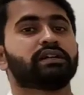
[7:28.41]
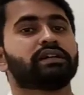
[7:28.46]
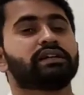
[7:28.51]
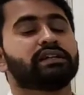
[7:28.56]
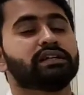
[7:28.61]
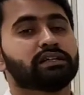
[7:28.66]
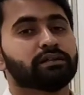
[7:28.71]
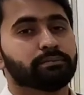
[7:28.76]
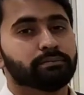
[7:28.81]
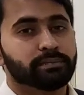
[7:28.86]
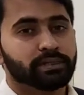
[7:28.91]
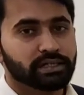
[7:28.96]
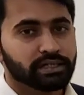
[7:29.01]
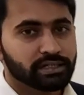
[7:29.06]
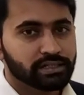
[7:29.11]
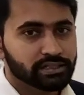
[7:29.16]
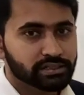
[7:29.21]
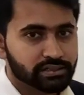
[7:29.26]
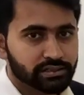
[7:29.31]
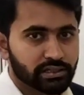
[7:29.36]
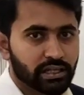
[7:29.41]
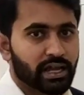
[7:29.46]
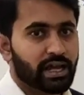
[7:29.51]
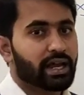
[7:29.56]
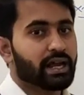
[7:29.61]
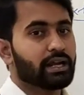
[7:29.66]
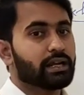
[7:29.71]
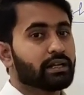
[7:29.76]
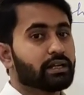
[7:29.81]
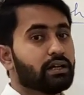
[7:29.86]
It means
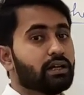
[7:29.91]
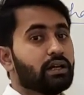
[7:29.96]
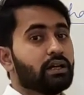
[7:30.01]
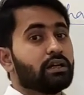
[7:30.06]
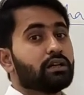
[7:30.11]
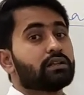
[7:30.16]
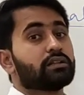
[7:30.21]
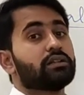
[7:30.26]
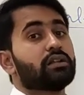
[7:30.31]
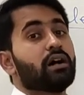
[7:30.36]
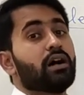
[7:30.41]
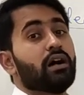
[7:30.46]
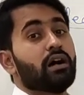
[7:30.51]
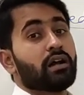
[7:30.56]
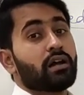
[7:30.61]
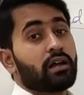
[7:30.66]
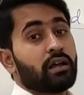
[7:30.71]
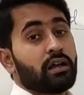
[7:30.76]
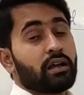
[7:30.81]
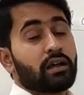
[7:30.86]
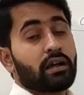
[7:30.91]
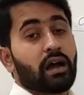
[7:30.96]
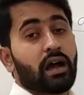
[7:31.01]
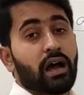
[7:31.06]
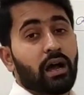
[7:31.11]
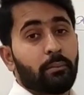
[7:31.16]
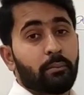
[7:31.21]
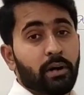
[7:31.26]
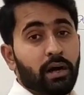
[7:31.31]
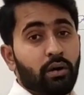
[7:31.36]
that the
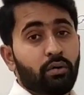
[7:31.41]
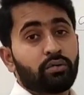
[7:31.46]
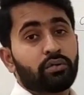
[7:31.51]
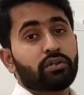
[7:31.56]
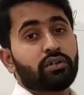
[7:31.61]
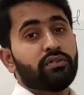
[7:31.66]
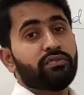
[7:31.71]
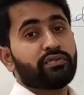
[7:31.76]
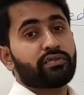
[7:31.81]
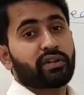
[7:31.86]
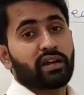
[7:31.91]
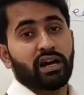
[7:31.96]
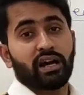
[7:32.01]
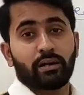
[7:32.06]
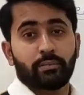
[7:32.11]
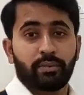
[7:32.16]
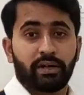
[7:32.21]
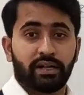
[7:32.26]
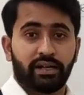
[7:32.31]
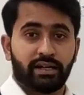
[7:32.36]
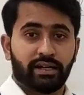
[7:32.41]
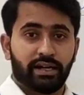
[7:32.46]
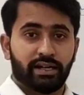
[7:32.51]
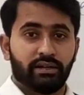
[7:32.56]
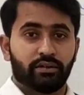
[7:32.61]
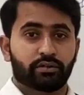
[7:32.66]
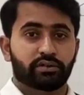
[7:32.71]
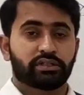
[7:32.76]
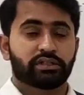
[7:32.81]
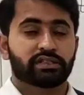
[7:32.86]
amount of carbon
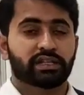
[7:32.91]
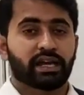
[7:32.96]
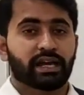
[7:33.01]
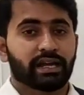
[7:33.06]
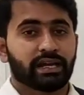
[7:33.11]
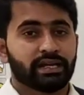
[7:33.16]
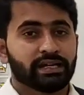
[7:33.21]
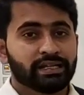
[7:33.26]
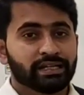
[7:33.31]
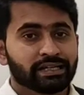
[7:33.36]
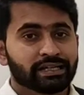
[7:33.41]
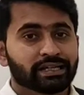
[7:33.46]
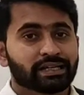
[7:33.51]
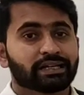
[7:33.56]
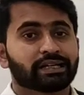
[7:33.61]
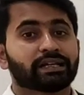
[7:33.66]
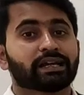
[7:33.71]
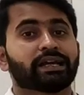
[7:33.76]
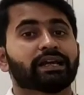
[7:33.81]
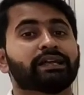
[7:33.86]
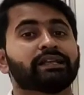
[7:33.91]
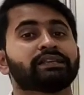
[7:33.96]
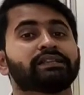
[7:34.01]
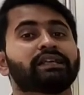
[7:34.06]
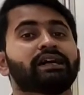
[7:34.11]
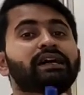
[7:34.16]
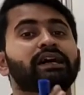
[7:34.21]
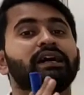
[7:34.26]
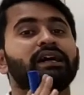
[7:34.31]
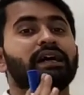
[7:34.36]
dioxide in
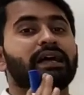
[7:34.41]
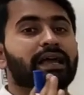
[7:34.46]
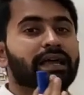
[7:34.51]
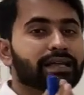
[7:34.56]
the